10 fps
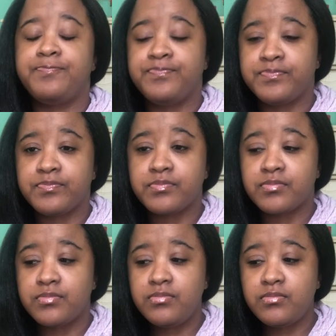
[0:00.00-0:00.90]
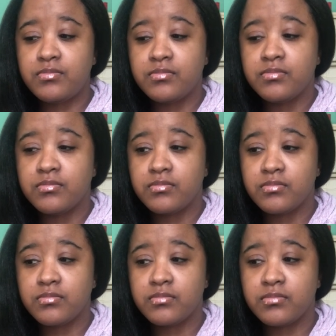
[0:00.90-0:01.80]

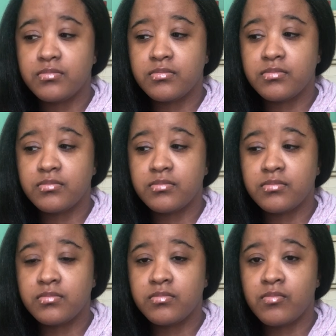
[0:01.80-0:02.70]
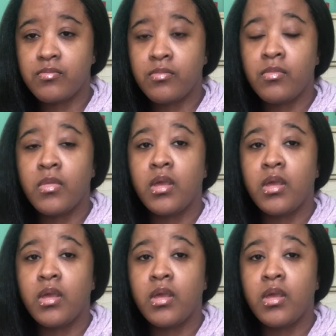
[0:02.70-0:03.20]
(no one is talking)